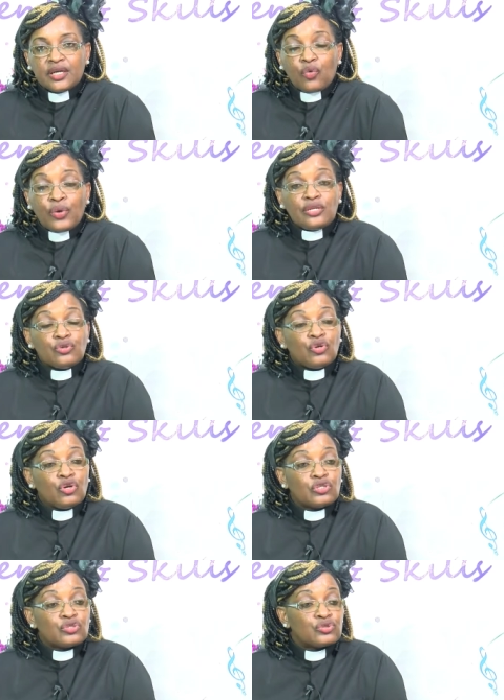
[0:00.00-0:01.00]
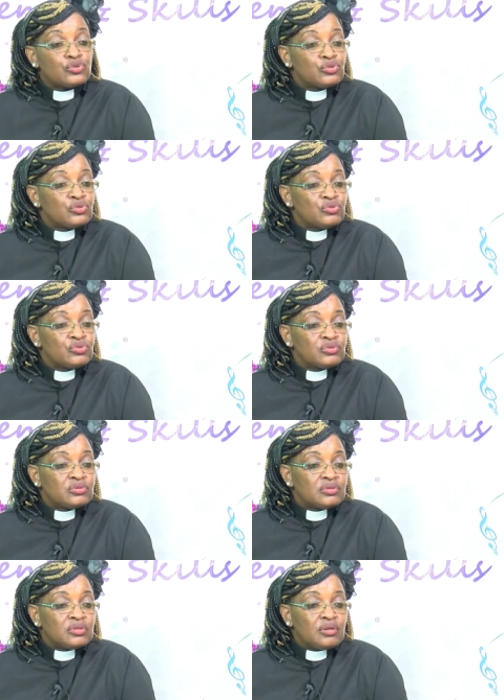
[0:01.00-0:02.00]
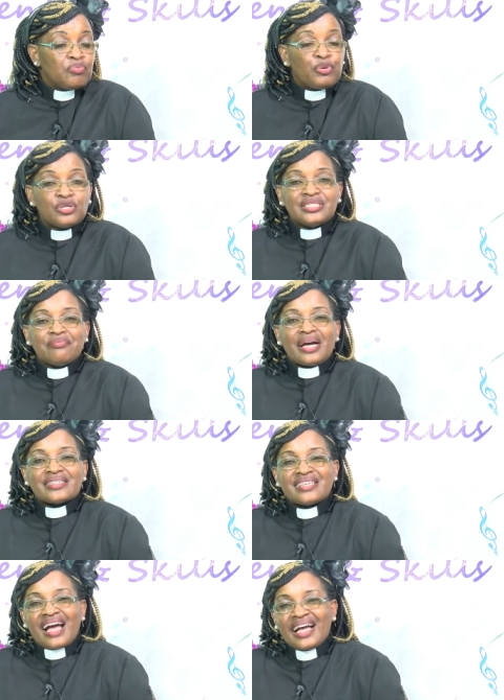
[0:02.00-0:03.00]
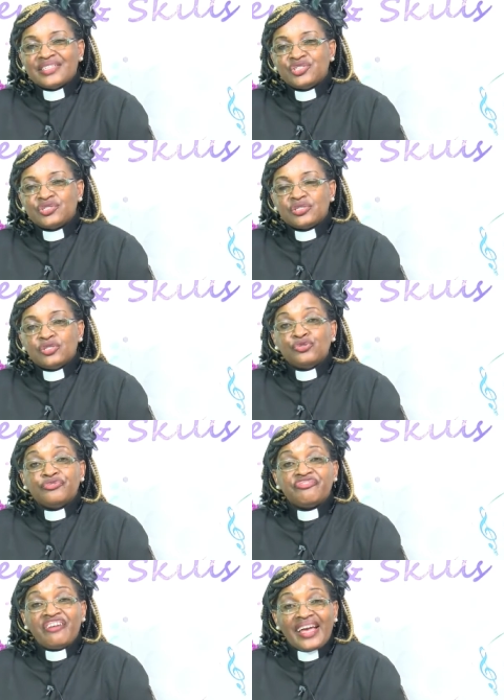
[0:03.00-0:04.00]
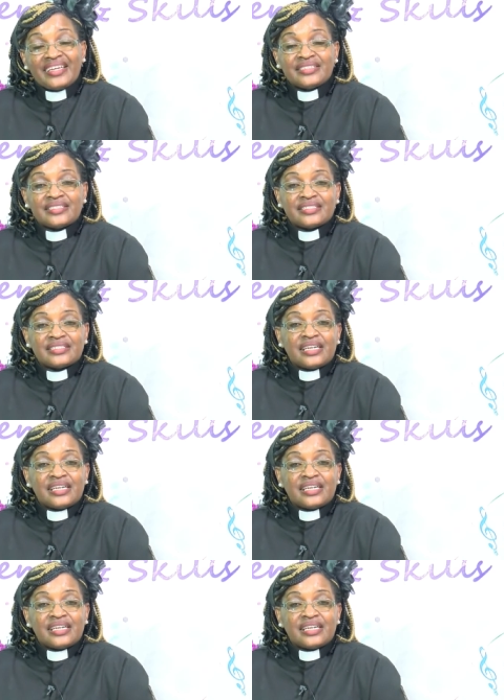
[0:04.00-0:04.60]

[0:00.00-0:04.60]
When you go to body massage, you find